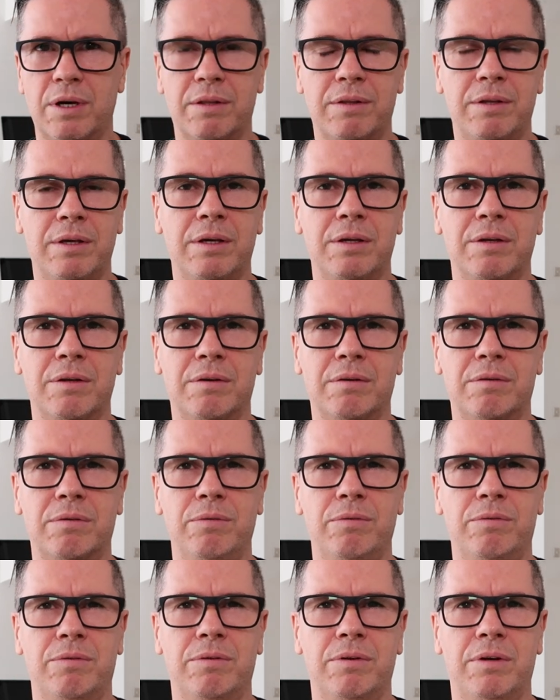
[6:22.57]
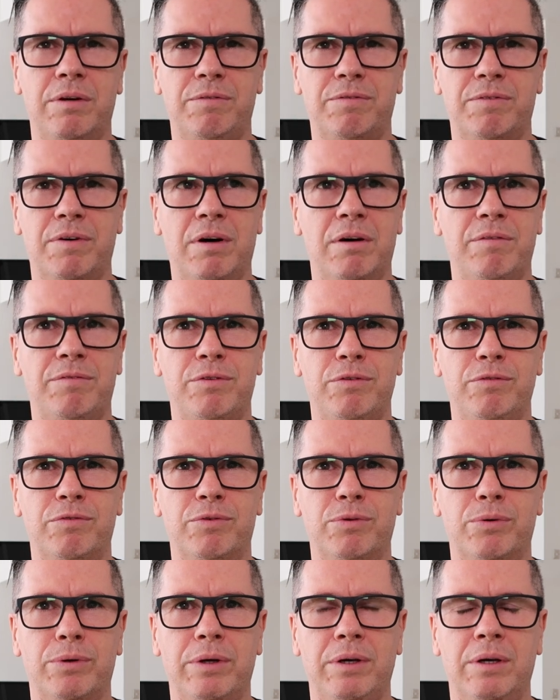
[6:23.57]
I think, 235,
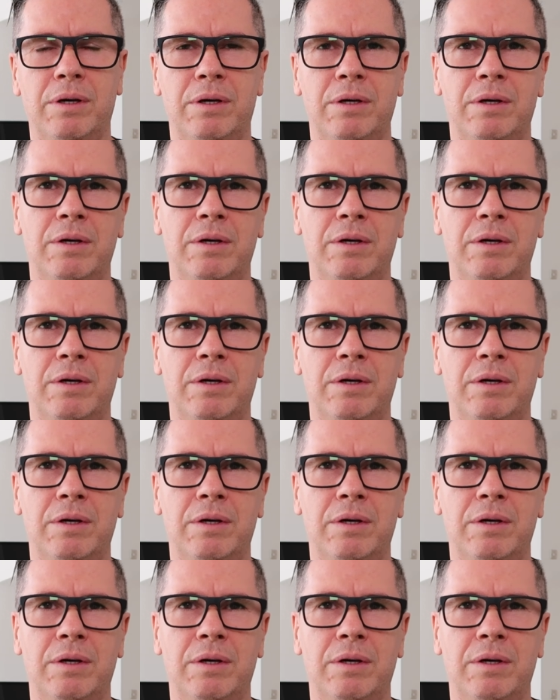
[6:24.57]
240.